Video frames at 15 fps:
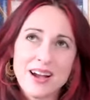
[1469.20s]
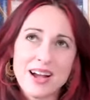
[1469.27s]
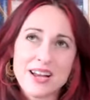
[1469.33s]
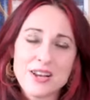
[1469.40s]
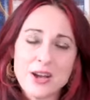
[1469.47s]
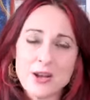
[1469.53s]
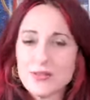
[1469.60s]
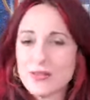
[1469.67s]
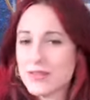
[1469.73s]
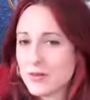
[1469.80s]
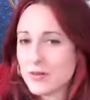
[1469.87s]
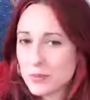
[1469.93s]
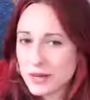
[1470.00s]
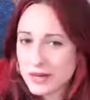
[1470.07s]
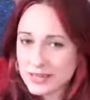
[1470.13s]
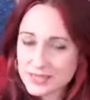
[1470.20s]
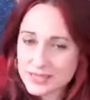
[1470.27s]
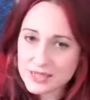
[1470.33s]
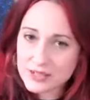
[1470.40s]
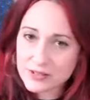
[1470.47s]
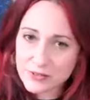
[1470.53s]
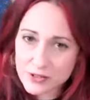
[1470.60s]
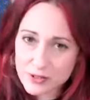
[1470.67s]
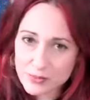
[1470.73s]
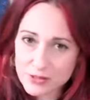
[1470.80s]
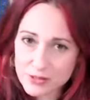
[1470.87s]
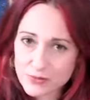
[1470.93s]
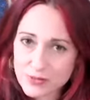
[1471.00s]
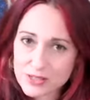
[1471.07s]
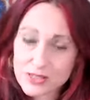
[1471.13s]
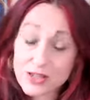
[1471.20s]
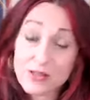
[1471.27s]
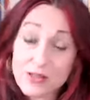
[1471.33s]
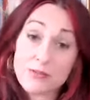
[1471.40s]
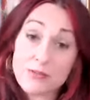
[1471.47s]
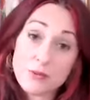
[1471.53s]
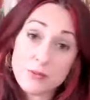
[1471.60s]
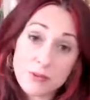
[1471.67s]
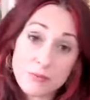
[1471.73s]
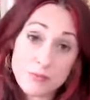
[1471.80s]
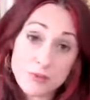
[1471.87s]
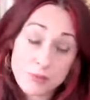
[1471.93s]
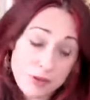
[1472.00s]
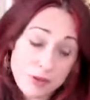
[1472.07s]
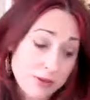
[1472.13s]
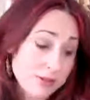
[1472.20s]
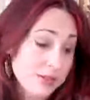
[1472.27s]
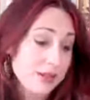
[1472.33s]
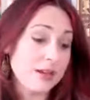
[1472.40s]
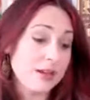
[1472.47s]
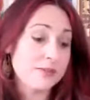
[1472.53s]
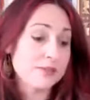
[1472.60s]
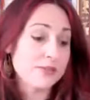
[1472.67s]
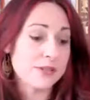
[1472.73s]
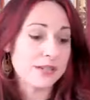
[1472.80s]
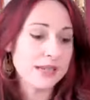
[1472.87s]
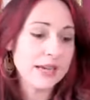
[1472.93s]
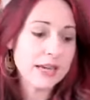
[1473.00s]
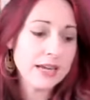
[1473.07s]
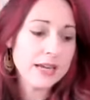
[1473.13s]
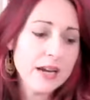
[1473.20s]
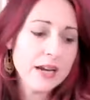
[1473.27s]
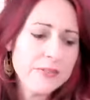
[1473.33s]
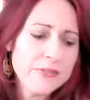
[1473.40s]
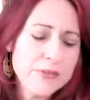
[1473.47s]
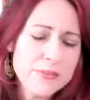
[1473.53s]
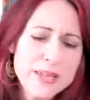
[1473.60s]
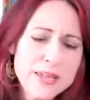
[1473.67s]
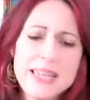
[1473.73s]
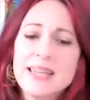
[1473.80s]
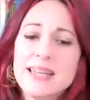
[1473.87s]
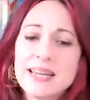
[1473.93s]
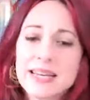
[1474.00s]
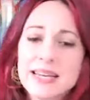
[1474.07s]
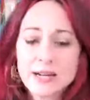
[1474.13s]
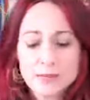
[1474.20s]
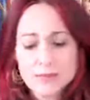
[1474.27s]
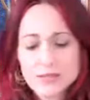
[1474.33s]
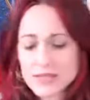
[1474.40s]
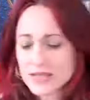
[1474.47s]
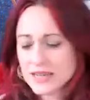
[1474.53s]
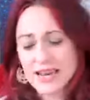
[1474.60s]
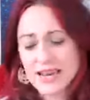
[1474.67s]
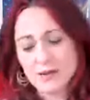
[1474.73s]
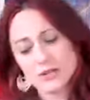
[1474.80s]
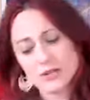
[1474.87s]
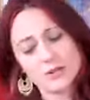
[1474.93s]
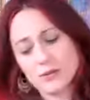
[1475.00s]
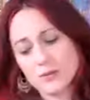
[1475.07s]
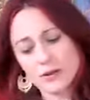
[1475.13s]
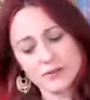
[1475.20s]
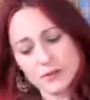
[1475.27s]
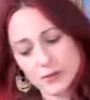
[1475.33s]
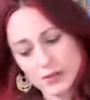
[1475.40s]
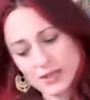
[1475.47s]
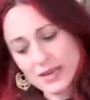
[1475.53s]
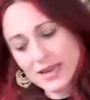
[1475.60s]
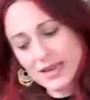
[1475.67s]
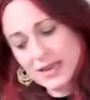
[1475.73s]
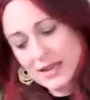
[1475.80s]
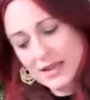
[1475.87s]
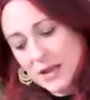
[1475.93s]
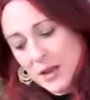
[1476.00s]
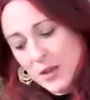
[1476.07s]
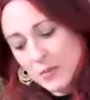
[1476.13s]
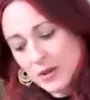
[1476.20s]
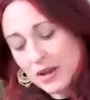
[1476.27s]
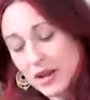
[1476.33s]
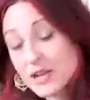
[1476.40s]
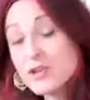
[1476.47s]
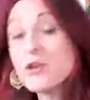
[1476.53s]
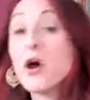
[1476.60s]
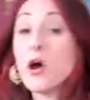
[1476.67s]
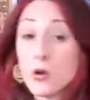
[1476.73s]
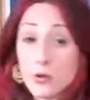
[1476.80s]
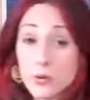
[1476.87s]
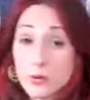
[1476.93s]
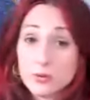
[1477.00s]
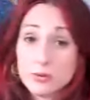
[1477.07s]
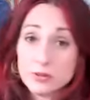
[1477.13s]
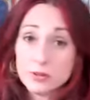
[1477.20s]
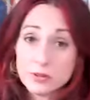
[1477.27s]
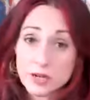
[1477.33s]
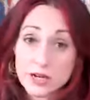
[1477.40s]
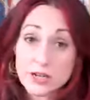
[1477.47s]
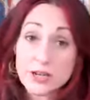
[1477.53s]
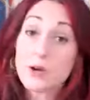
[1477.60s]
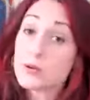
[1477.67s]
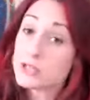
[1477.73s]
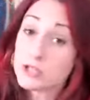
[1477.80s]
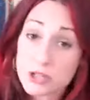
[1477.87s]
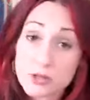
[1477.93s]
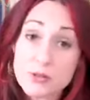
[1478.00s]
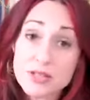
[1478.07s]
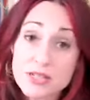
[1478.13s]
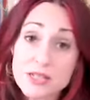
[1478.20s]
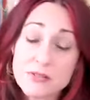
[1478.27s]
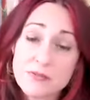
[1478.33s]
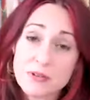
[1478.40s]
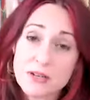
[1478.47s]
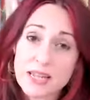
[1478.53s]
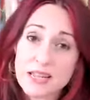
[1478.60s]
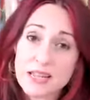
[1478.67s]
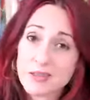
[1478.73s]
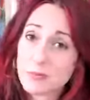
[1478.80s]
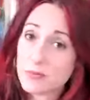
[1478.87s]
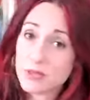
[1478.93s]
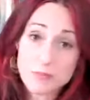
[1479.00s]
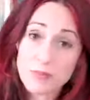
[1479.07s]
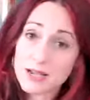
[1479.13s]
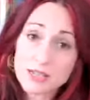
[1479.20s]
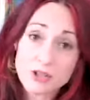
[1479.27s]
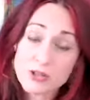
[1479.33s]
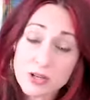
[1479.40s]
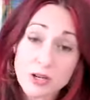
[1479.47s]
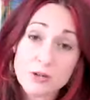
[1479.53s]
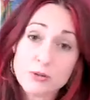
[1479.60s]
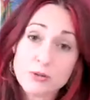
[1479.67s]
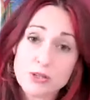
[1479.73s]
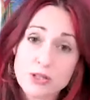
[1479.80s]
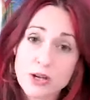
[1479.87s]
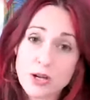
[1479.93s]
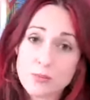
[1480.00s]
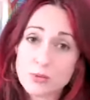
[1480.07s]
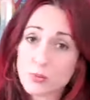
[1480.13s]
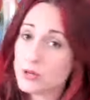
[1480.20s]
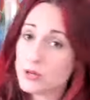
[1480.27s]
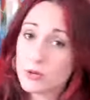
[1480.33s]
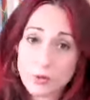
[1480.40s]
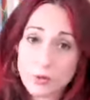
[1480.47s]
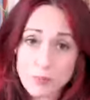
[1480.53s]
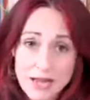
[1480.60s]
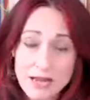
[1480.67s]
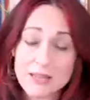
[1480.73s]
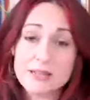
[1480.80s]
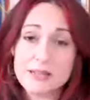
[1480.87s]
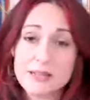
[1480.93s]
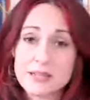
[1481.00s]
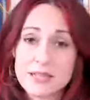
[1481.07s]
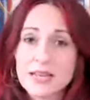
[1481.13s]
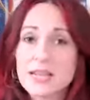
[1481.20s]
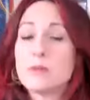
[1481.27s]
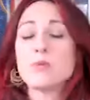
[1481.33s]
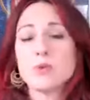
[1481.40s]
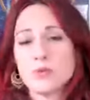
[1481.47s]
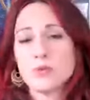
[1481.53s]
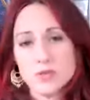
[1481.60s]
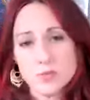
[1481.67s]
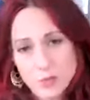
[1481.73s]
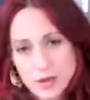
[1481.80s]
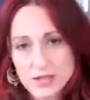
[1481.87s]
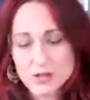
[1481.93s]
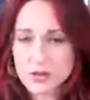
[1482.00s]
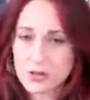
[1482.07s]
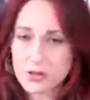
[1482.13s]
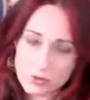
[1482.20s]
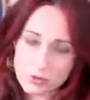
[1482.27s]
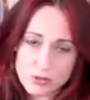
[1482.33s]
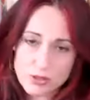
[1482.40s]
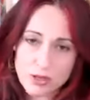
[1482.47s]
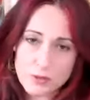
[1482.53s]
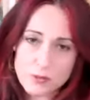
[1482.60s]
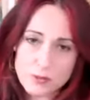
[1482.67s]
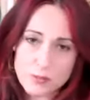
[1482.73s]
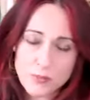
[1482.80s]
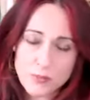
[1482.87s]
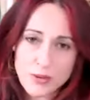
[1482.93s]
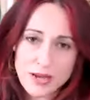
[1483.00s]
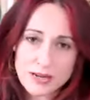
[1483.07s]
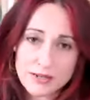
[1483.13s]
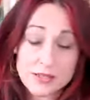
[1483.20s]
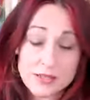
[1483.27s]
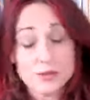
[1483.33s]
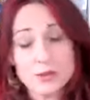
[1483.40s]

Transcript: I know that there are plenty of humans on this earth that remember past lives. Okay. Uh, for me, it comes in and out. It's not my forte. But I know I know intuitively that the matriarchal times were not balanced any more than the patriarchal times were balanced.